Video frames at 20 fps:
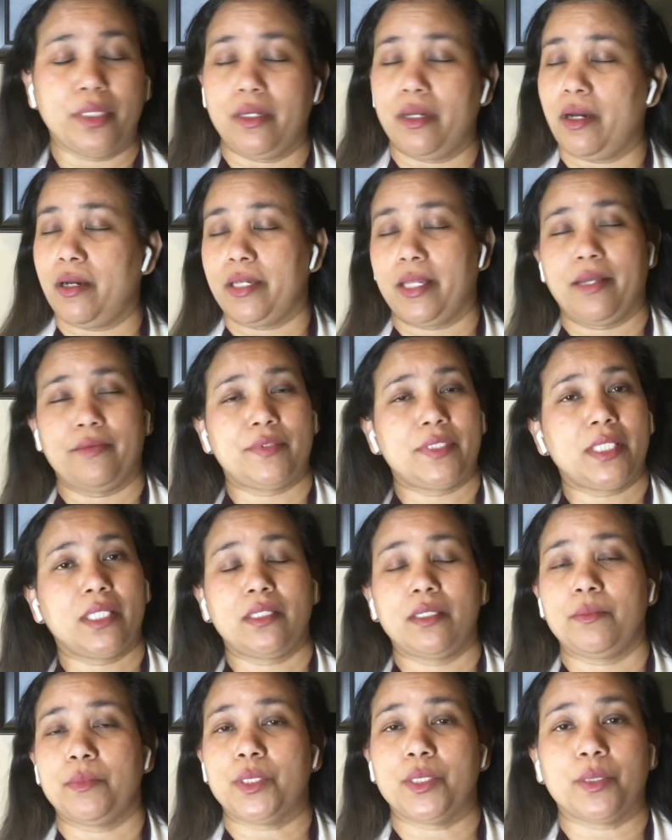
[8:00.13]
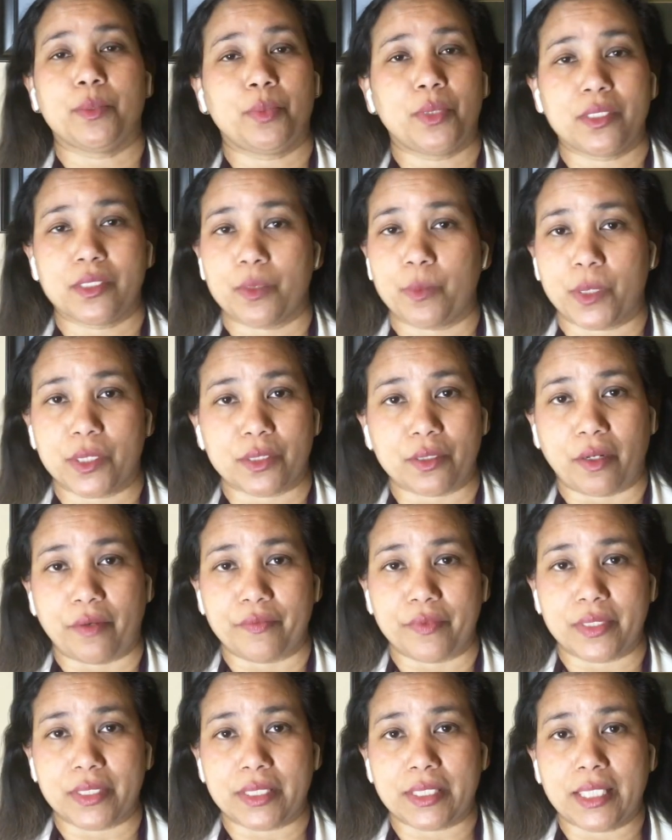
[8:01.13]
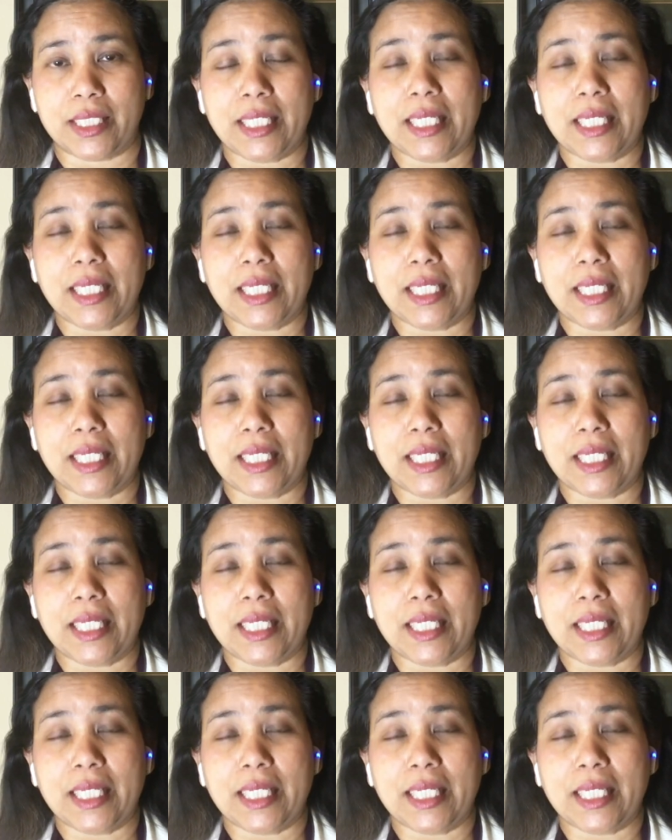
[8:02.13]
not have sent him to the principal's office.